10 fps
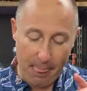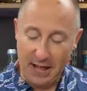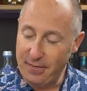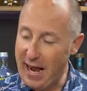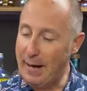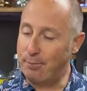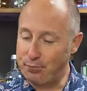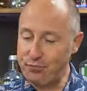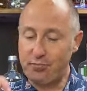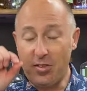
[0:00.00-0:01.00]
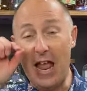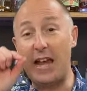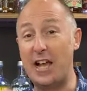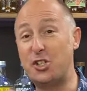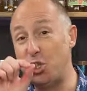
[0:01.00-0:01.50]
That and
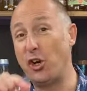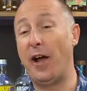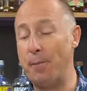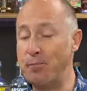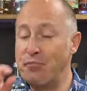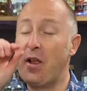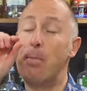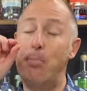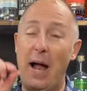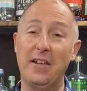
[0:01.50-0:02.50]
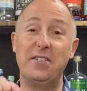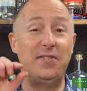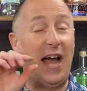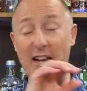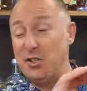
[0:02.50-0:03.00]
that sugar balance
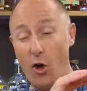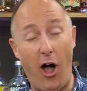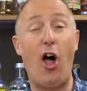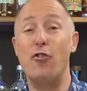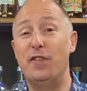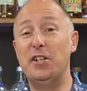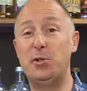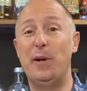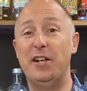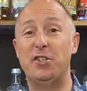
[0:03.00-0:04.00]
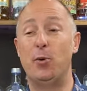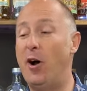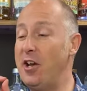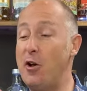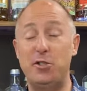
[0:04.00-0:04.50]
that is not overly sweet at all. I
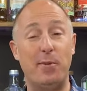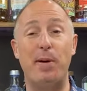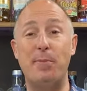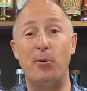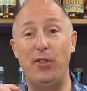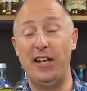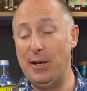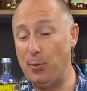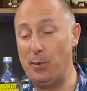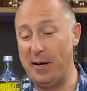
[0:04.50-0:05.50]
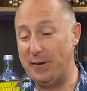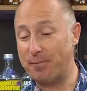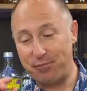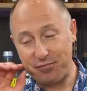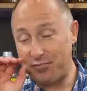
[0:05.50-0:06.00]
know some people think it will be,
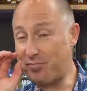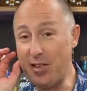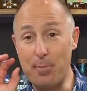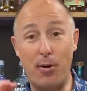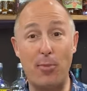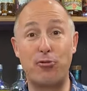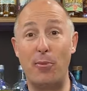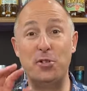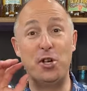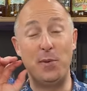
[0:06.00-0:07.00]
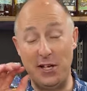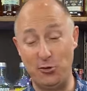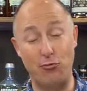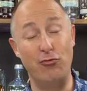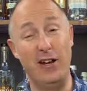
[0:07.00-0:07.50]
but I promise you, it's
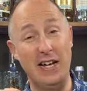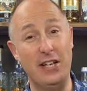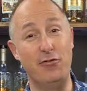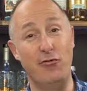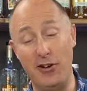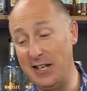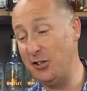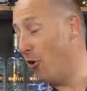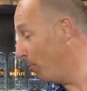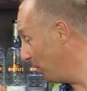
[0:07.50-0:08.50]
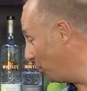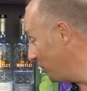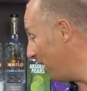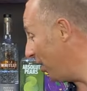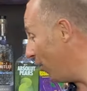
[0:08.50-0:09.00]
really, really not because
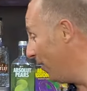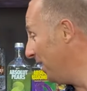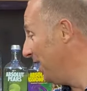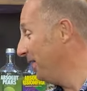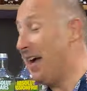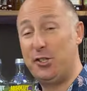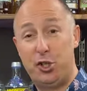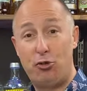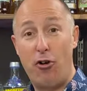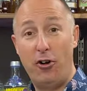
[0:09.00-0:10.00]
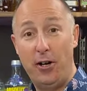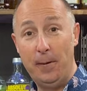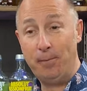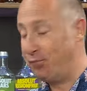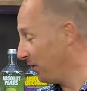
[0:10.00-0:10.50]
they are that strong.
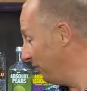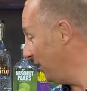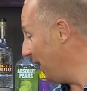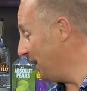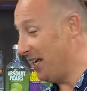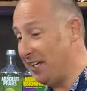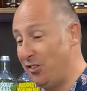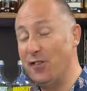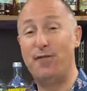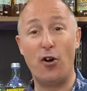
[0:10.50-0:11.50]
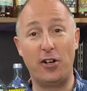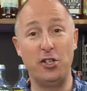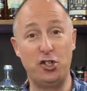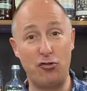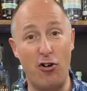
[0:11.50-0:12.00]
The Lanique, the vodka
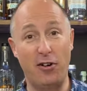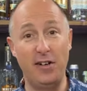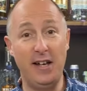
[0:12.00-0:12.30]
strong,